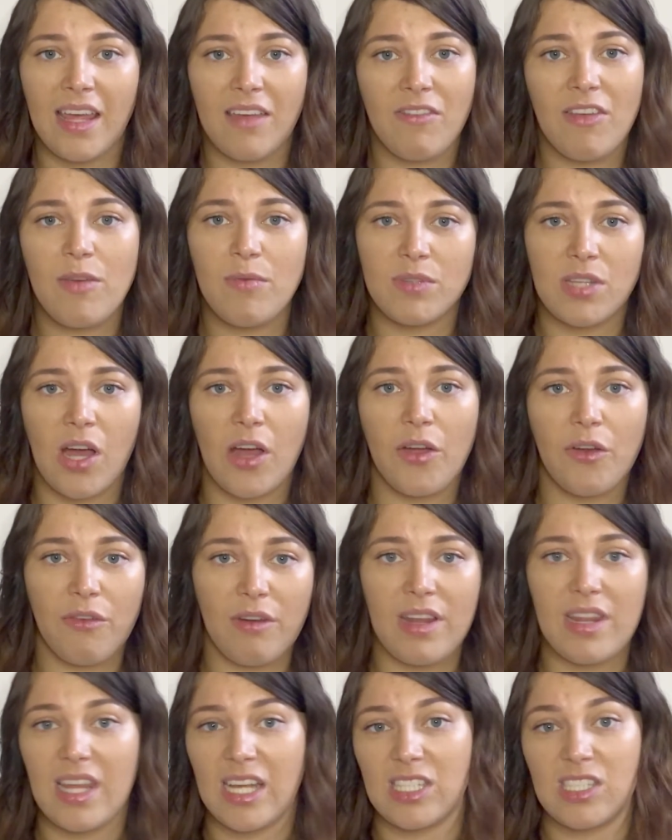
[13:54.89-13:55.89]
if he was
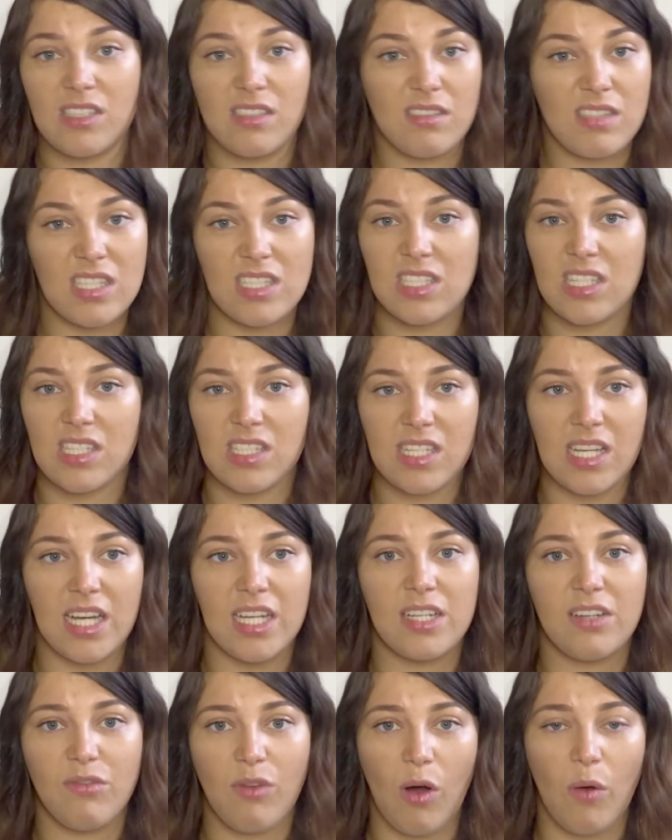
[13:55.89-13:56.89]
hungry, that's just
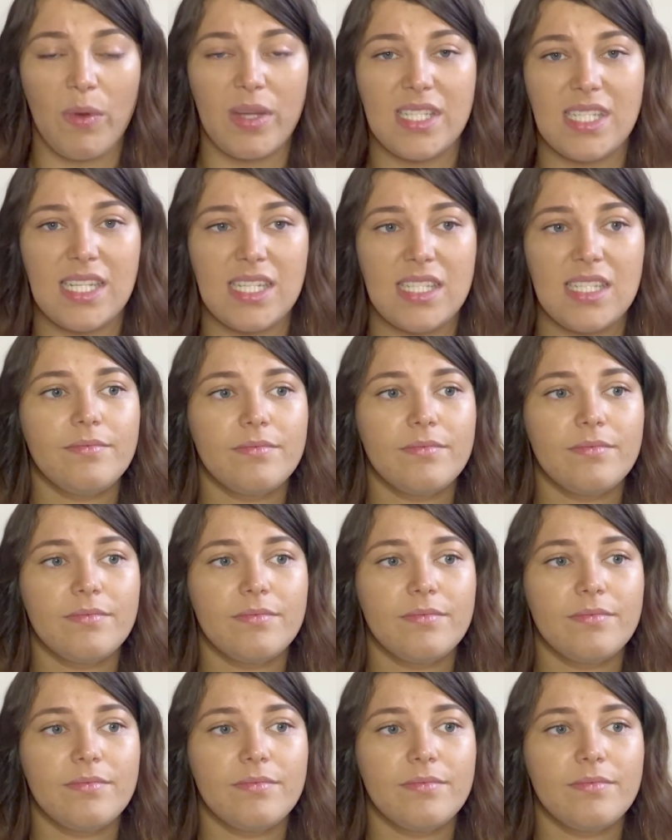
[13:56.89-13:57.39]
kind of what we did.